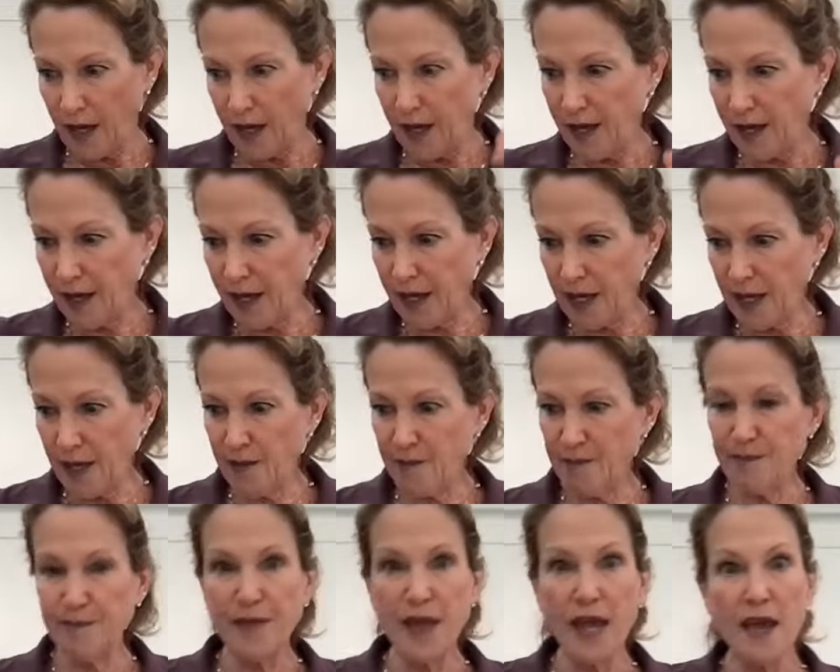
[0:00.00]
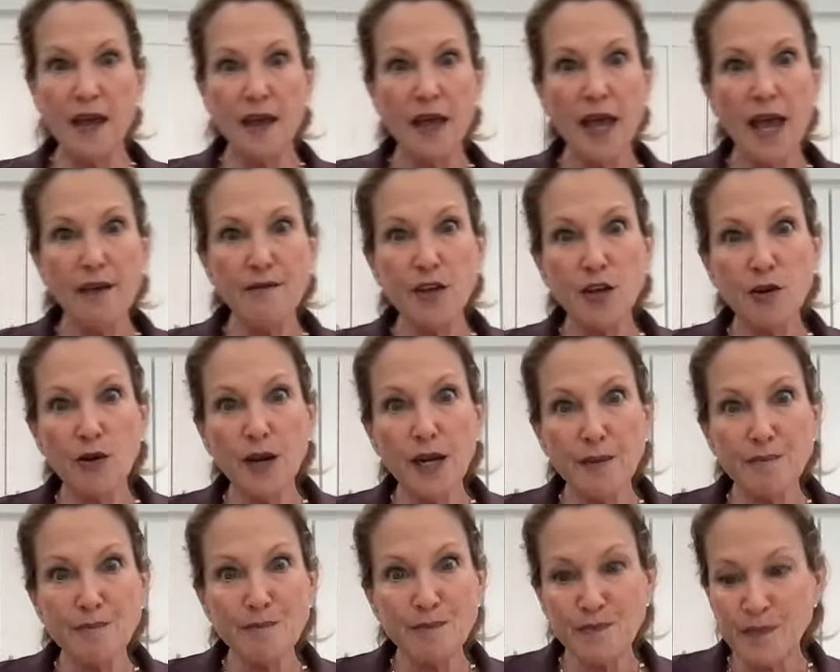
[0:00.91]
Um, heavy
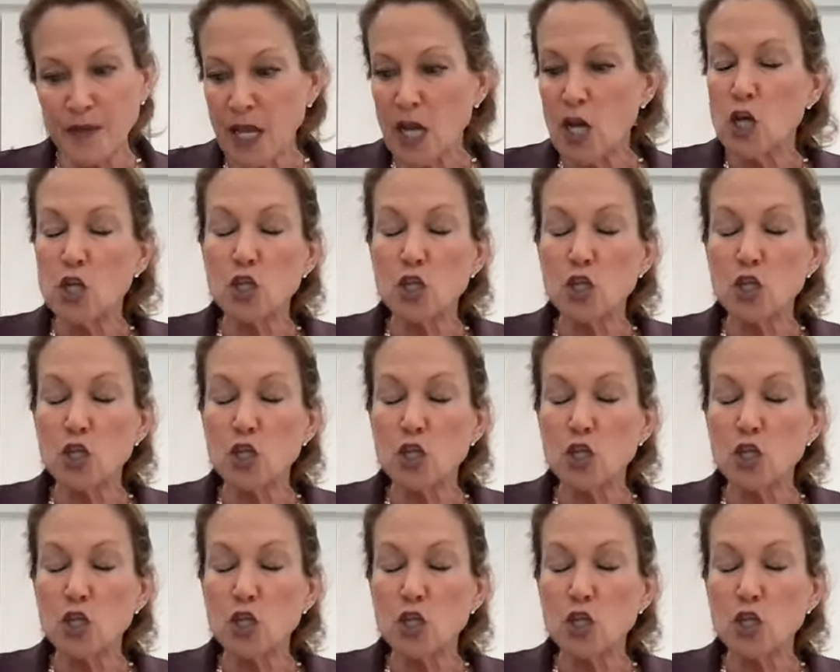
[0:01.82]
cream.